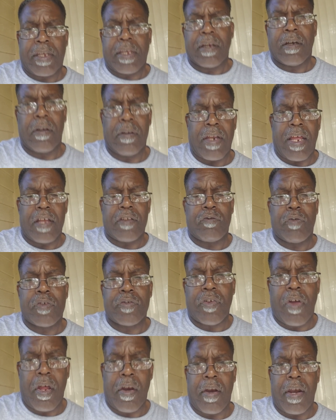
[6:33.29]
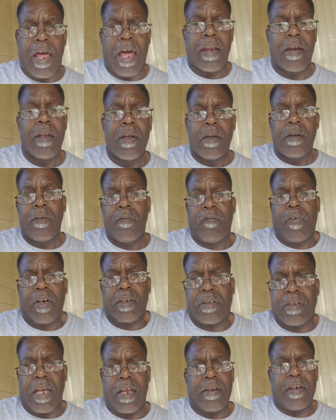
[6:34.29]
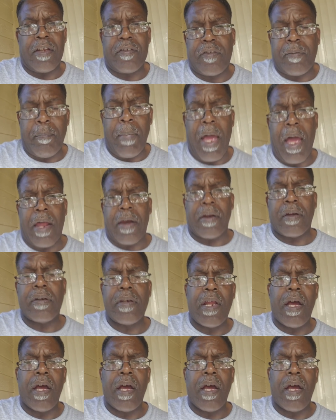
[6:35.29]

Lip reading: killed as a result of that. Fuck that. Doesn't matter.